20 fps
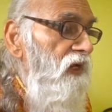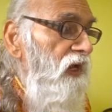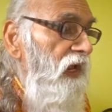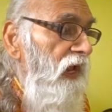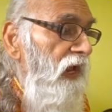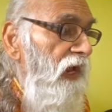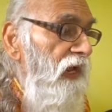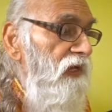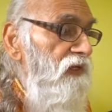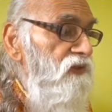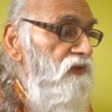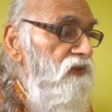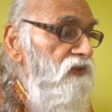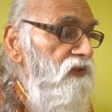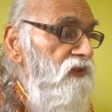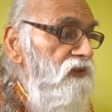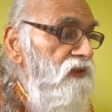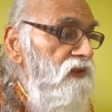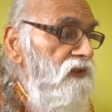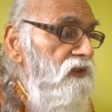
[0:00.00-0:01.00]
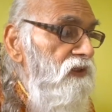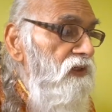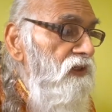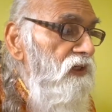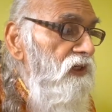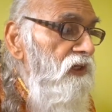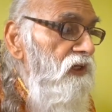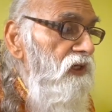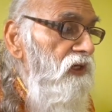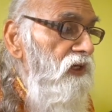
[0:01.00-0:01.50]
as
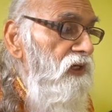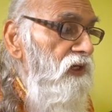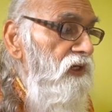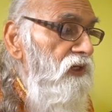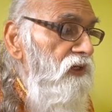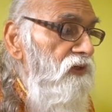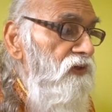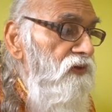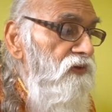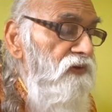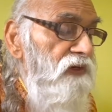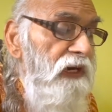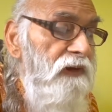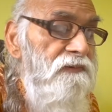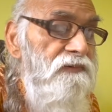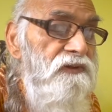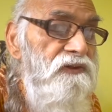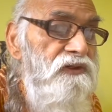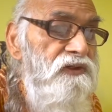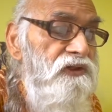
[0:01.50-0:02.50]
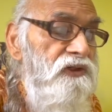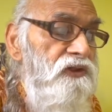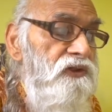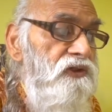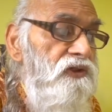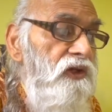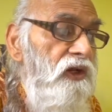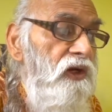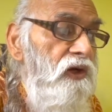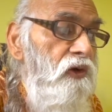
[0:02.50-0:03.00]
he
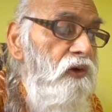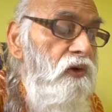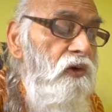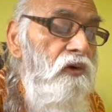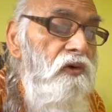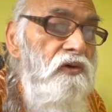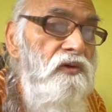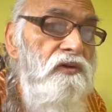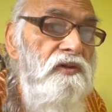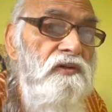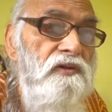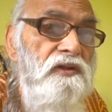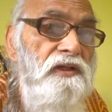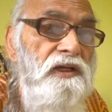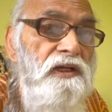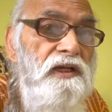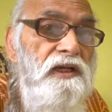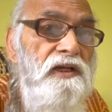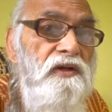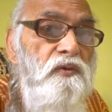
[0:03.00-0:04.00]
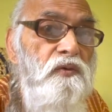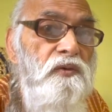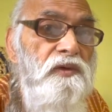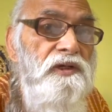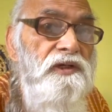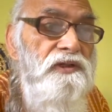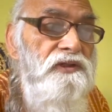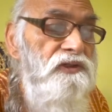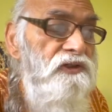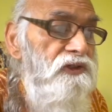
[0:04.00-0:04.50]
traverses along the
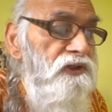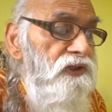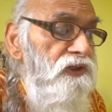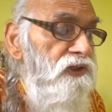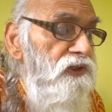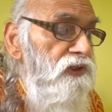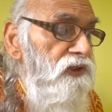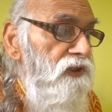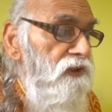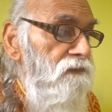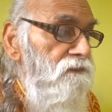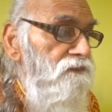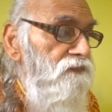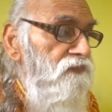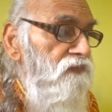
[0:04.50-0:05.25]
inward journey.